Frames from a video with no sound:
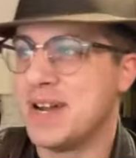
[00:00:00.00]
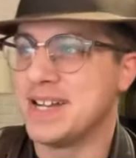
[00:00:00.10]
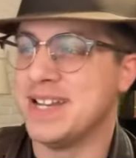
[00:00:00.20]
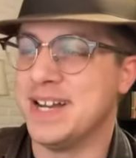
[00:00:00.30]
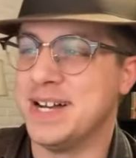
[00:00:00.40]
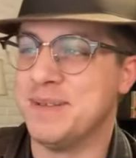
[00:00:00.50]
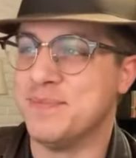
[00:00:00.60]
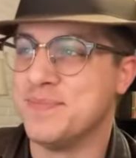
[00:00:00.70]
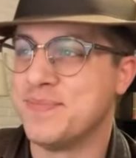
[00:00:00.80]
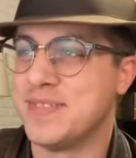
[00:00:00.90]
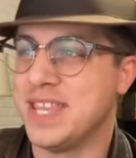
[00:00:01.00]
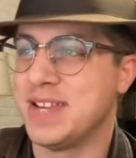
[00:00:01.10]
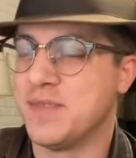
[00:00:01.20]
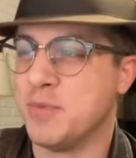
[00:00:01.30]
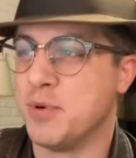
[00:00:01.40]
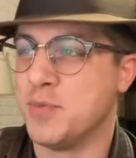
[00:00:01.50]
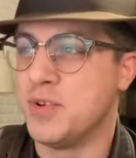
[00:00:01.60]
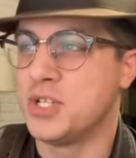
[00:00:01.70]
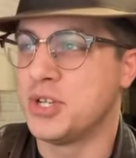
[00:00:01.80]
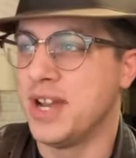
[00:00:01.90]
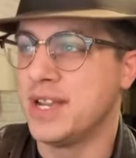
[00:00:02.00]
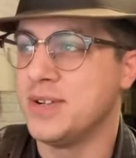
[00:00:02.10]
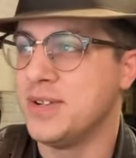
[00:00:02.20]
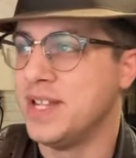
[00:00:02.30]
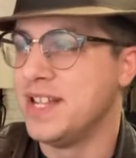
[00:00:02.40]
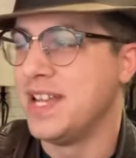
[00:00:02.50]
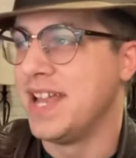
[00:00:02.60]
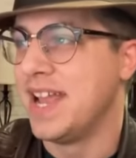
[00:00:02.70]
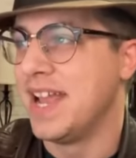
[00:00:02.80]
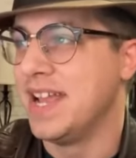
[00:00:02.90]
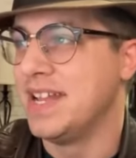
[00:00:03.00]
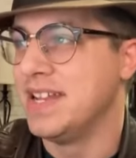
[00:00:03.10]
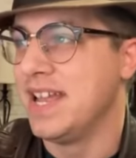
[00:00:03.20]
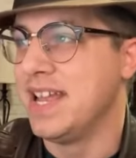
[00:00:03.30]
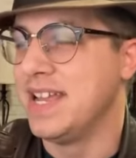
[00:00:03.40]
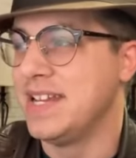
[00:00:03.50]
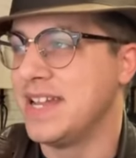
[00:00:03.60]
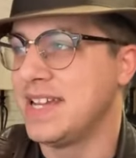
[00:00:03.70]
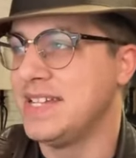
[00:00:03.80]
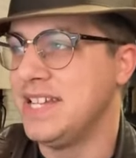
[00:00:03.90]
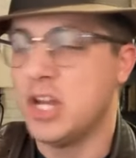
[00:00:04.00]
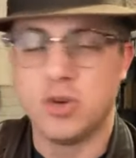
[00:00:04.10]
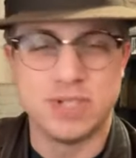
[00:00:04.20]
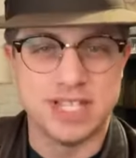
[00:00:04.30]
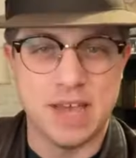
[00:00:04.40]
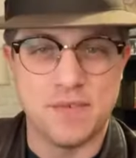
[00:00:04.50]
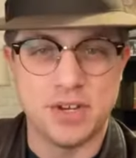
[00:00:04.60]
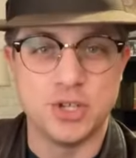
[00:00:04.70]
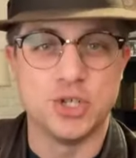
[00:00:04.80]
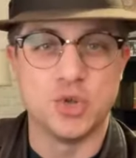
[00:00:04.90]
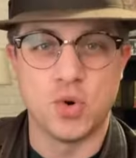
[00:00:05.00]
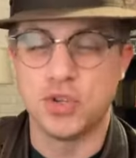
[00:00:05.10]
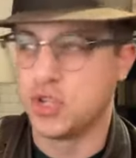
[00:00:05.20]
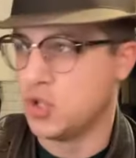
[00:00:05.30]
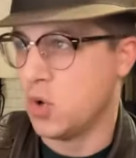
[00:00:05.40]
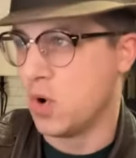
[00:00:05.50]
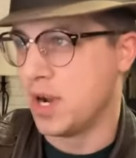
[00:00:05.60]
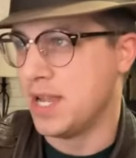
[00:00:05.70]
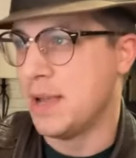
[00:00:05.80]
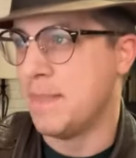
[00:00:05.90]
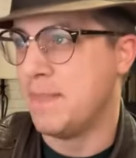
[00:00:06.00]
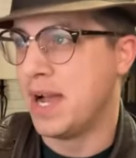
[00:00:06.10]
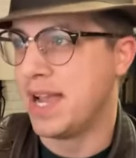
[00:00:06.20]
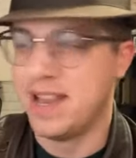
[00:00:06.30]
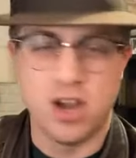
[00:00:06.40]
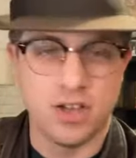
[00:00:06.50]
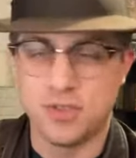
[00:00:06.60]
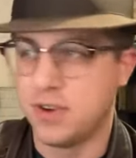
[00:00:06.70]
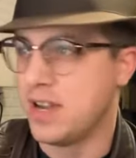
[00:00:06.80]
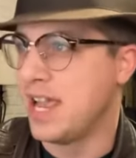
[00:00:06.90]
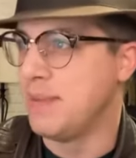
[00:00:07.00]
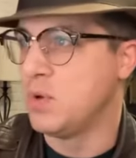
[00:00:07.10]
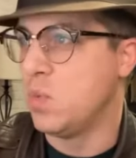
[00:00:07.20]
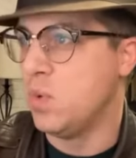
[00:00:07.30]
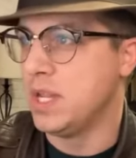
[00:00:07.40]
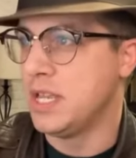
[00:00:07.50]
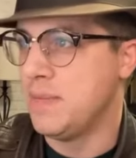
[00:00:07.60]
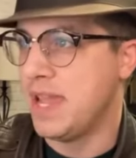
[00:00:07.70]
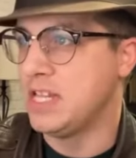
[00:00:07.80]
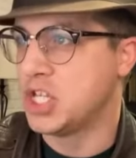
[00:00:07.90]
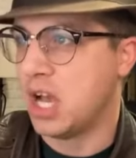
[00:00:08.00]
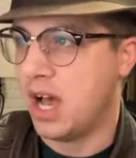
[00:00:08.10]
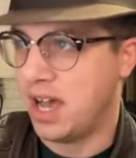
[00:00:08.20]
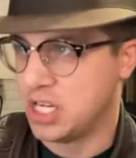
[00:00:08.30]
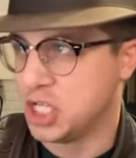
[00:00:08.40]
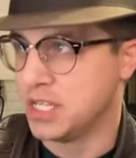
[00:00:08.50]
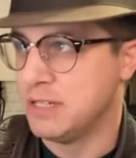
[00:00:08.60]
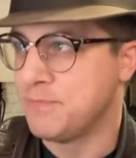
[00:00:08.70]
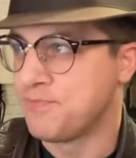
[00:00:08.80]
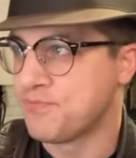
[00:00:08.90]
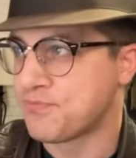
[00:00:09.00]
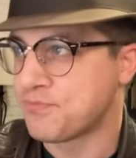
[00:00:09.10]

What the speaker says: But think of the Bermuda Triangle and a 1907 short story by an author named William H. Hodgson.